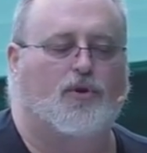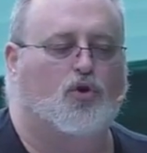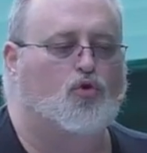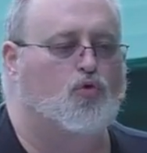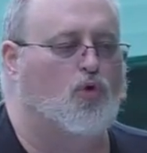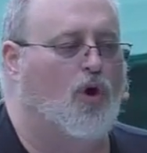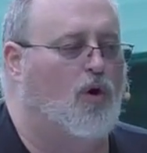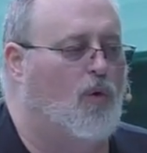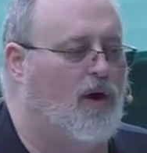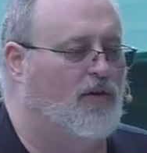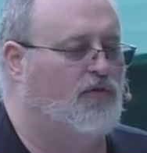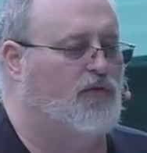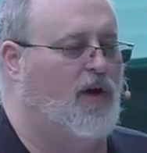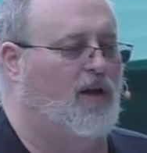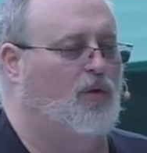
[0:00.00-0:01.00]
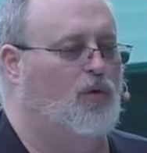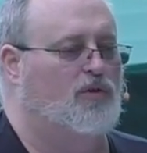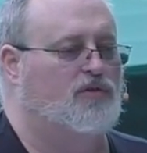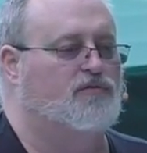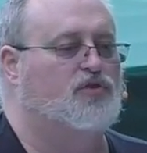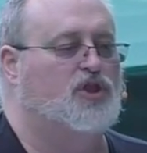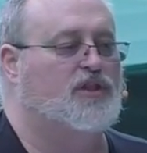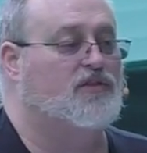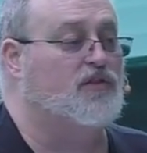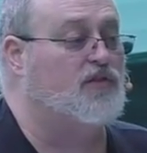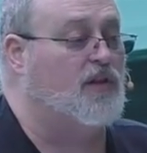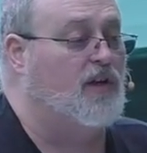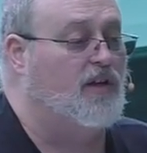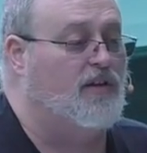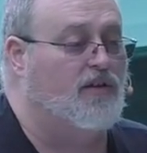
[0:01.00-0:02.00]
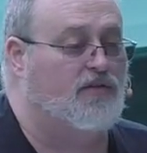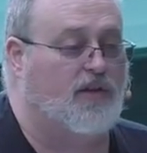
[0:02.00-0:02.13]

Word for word: previously done so, should, should renew our